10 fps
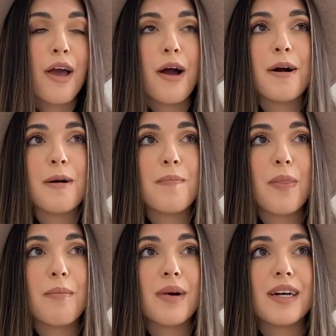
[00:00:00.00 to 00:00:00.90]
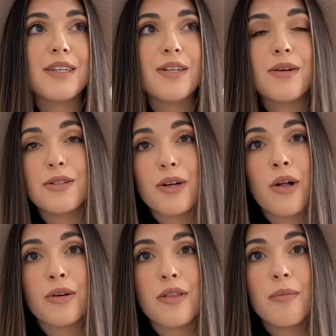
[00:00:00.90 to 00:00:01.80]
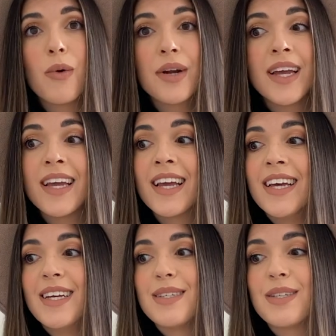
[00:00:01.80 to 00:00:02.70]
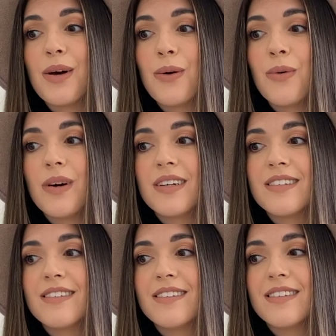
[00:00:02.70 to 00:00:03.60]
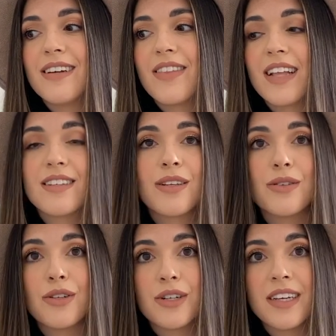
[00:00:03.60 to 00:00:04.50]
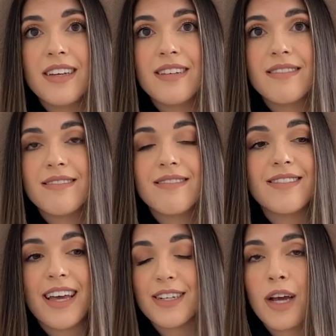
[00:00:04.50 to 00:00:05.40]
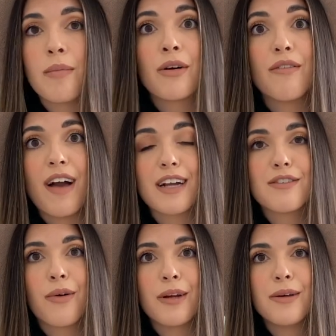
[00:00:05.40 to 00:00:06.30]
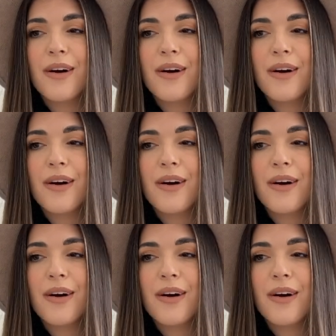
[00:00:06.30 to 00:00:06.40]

Um, but you know, you're taller in the morning. So that's a little nerdy anatomical fact for you.